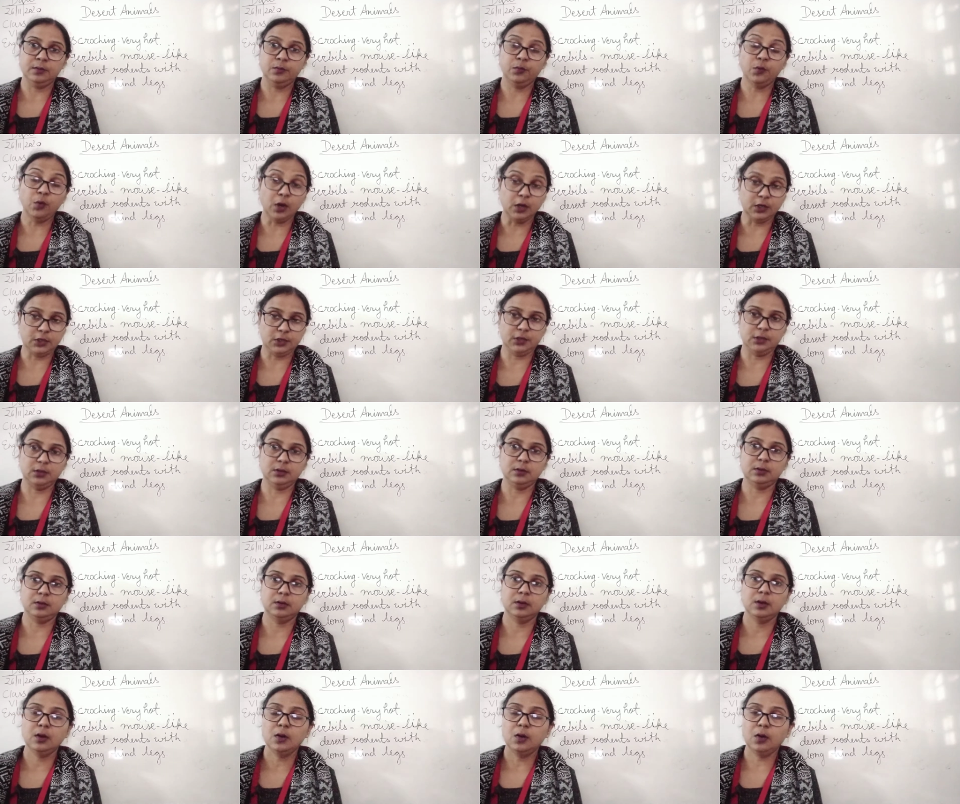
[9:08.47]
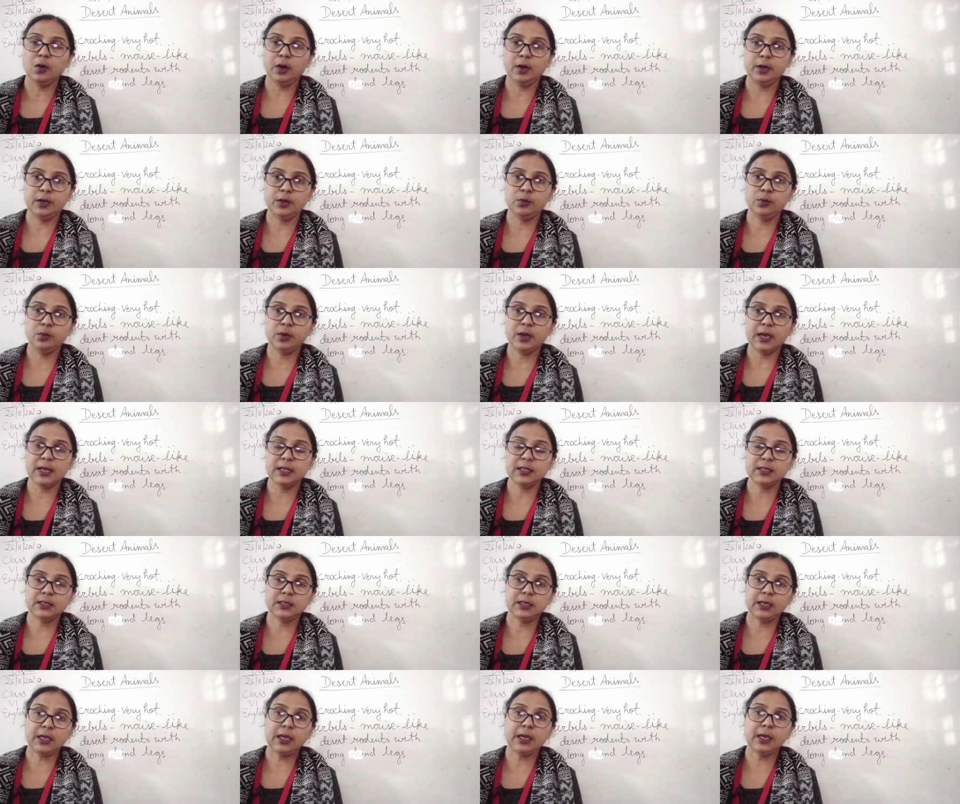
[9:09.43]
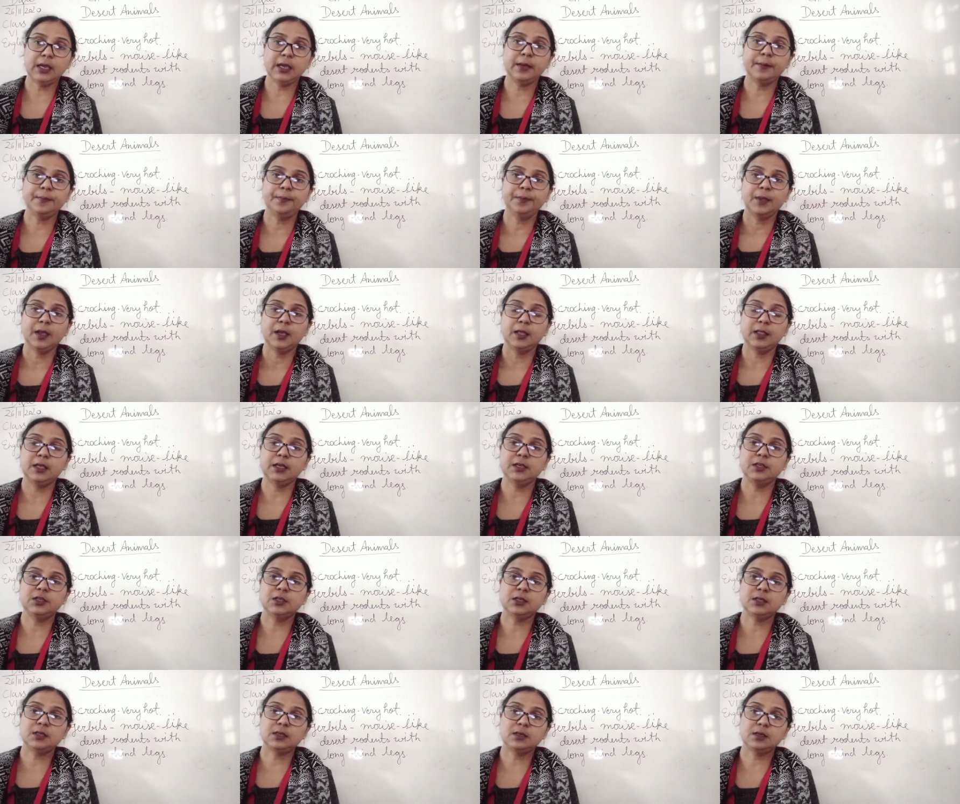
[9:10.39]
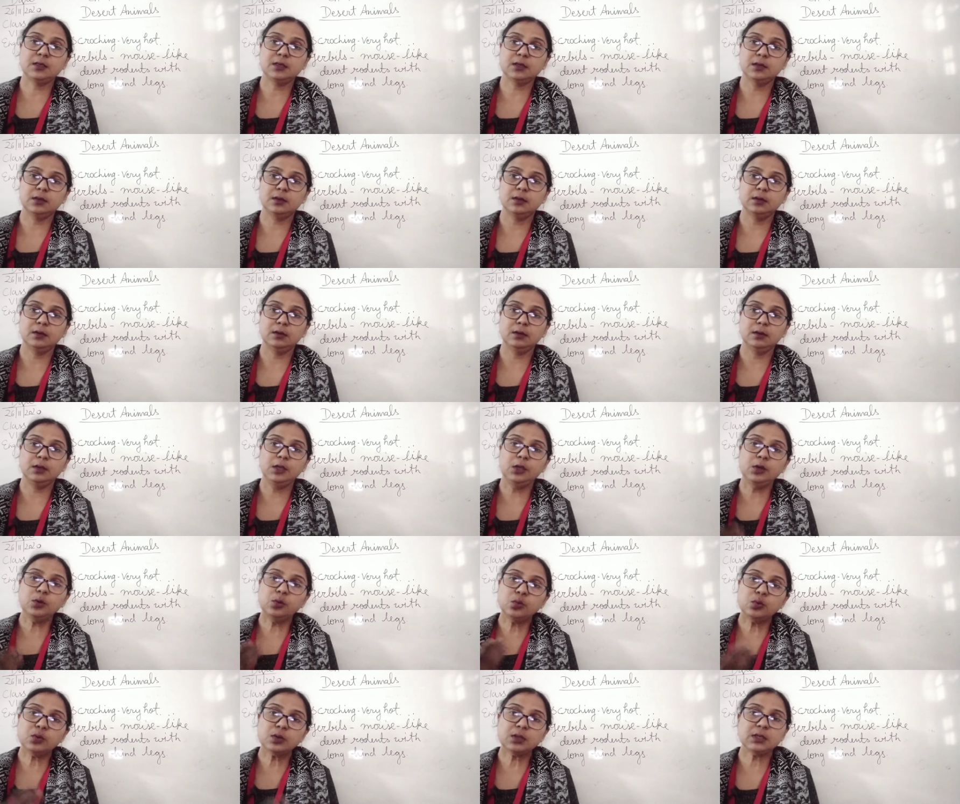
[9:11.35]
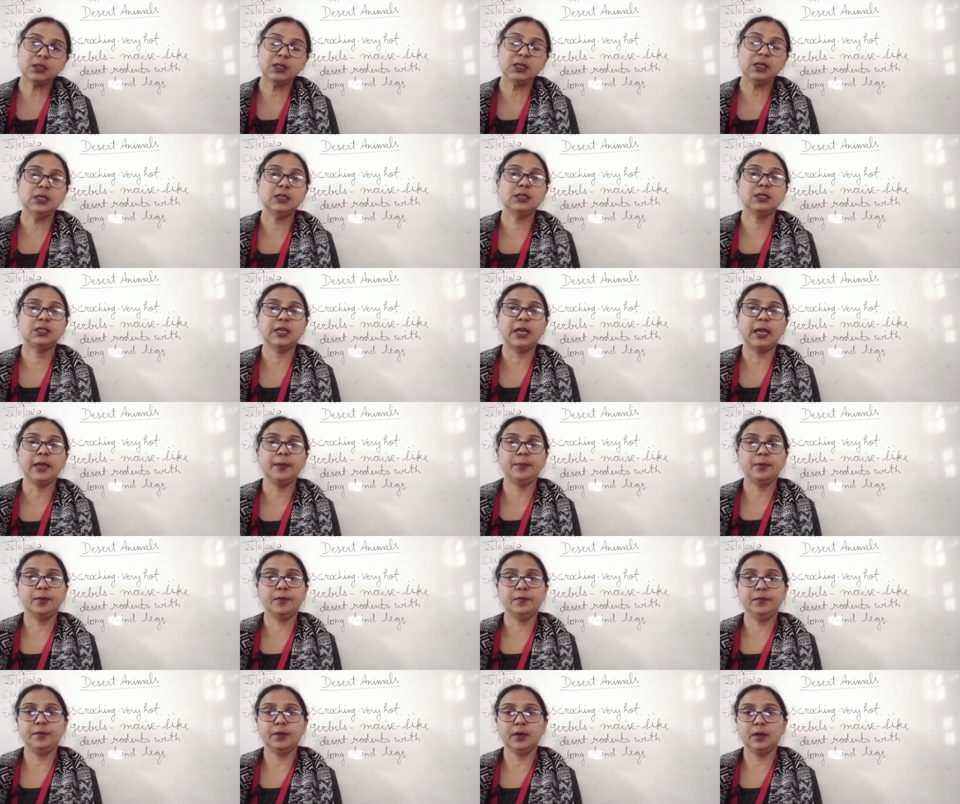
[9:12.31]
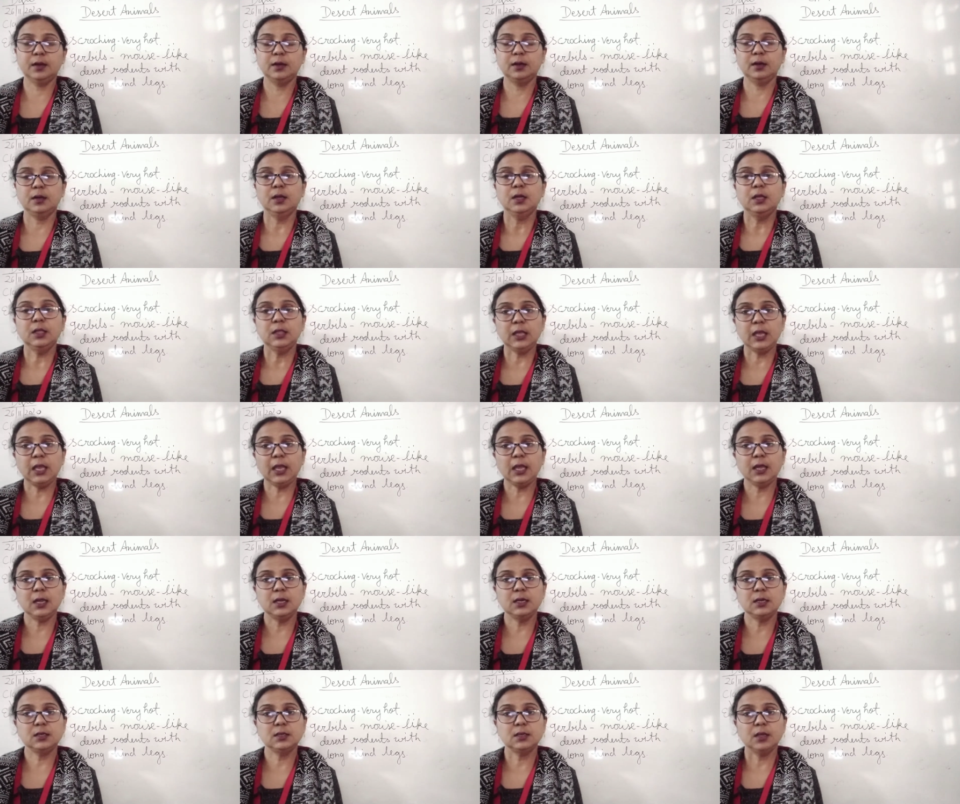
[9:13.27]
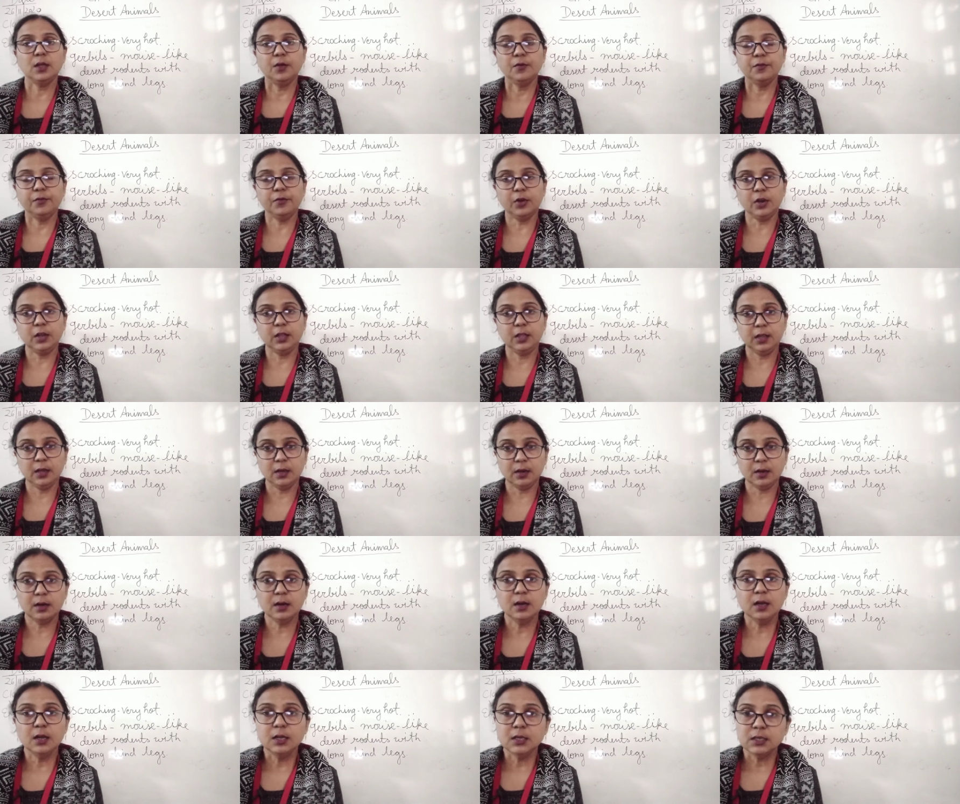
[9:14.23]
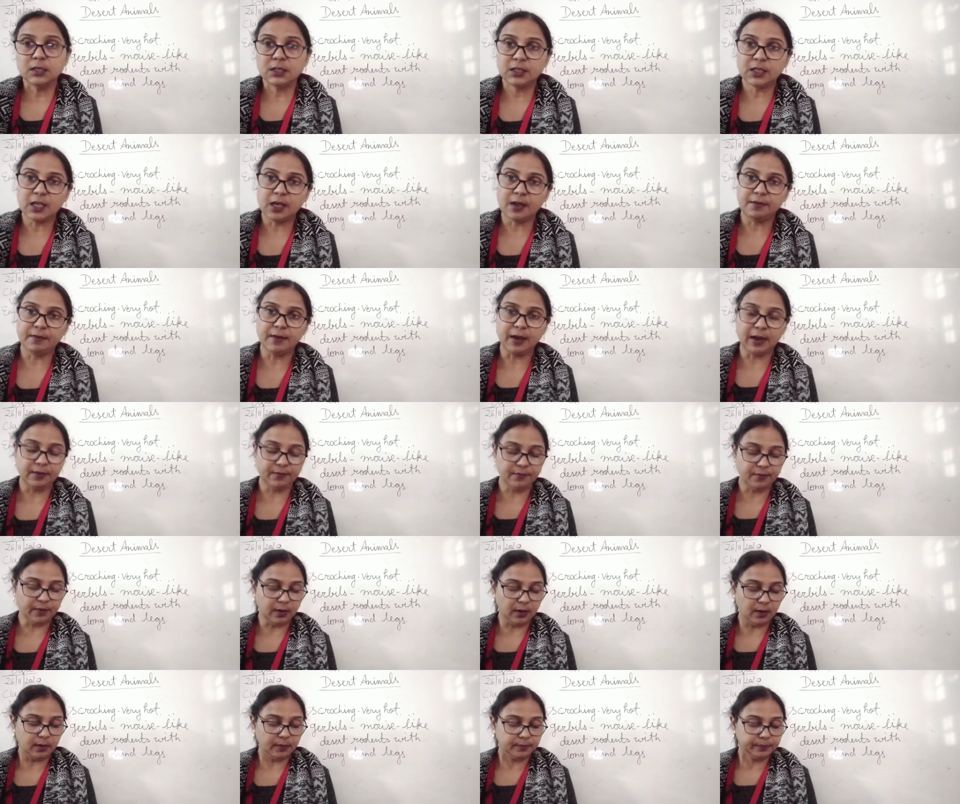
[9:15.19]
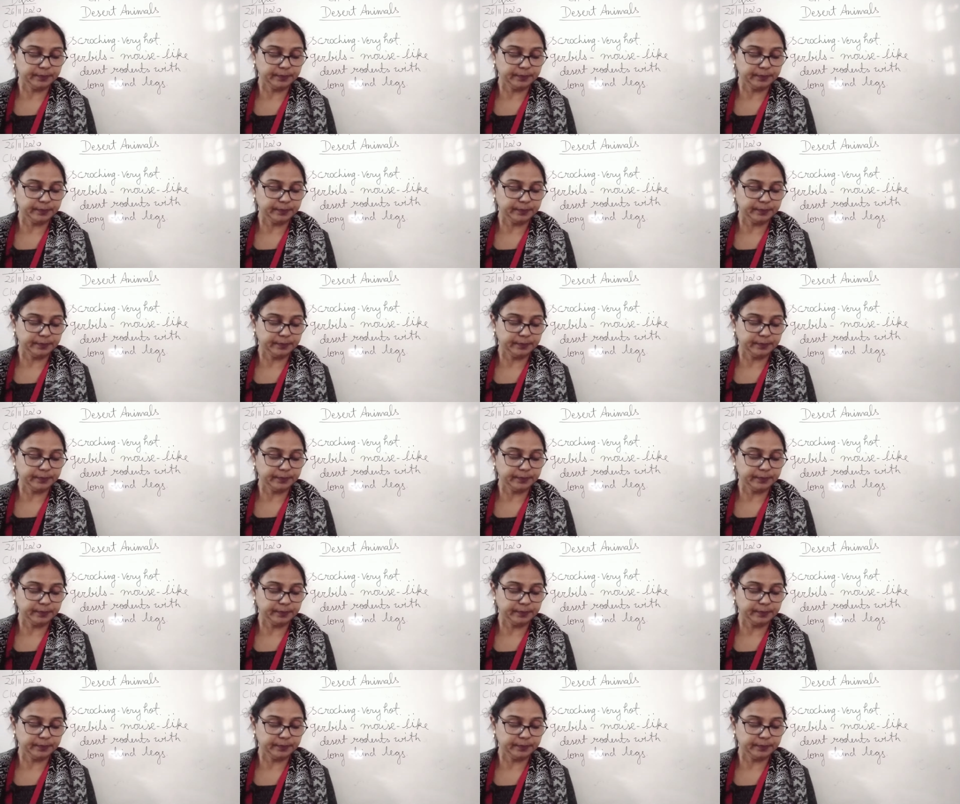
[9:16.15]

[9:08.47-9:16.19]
water, or you can say they just use these type of the things for their survival.